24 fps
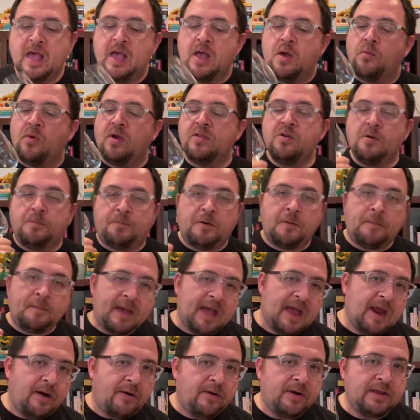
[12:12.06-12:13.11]
When you're
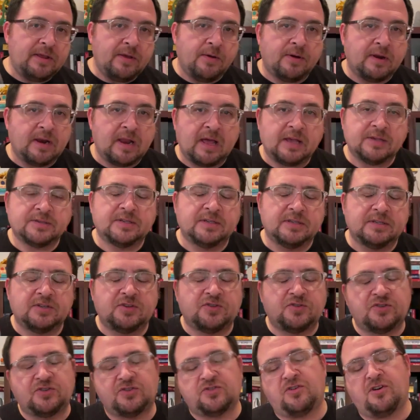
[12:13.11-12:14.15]
preparing your glasses,
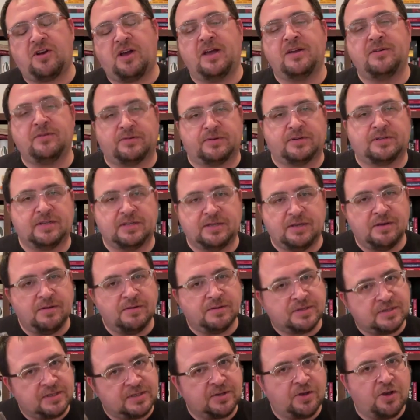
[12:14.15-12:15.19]
try not to
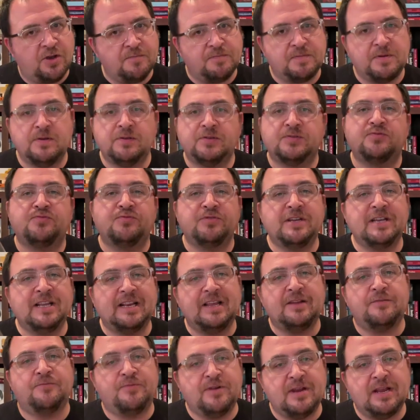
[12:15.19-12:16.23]
use soap. Use
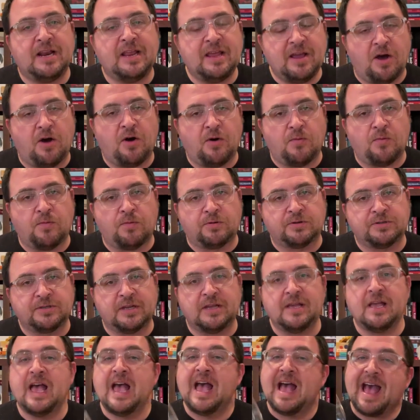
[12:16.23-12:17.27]
really, really hot
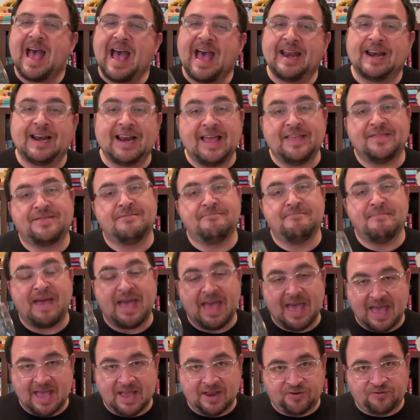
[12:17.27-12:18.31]
water and let them
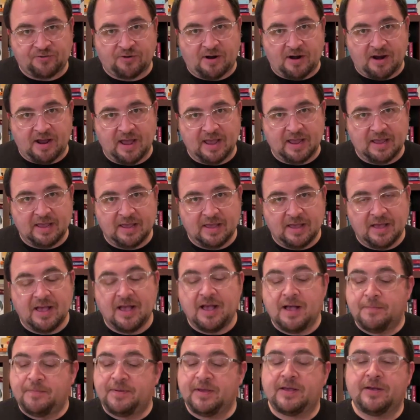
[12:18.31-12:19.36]
air dry,
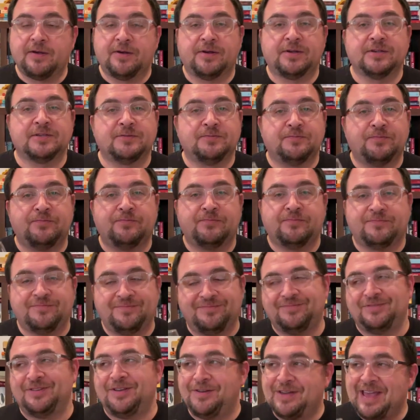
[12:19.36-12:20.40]
because
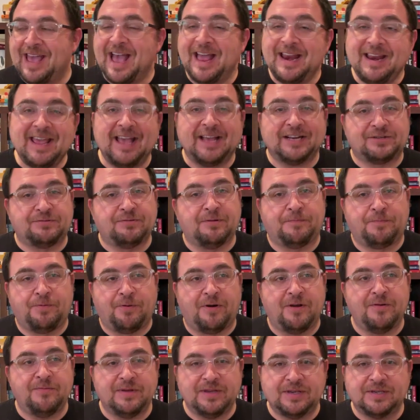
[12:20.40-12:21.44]
you can get to a
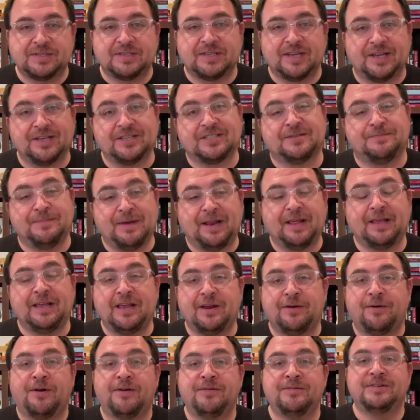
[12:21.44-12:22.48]
point where you start smelling
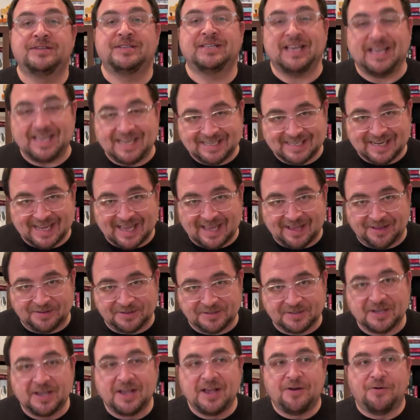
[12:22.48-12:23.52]
your own tea
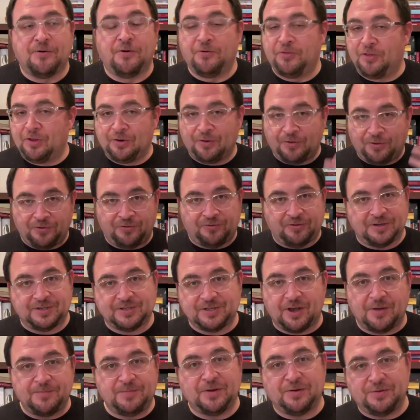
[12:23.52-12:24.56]
towels or the laundry
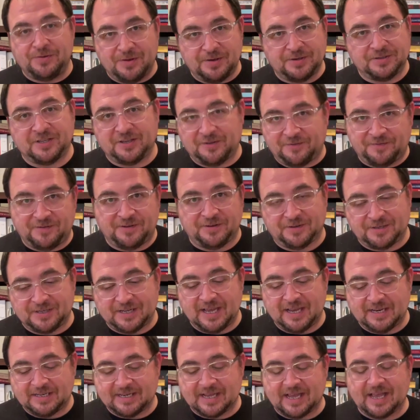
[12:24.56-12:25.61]
soap you're using for your
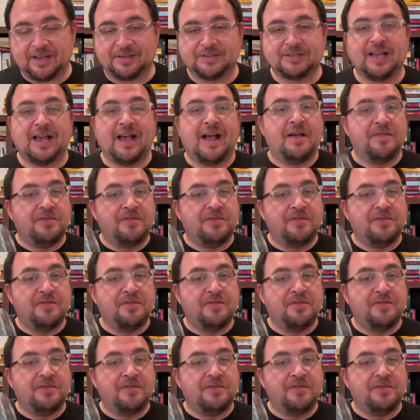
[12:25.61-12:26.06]
tea towels.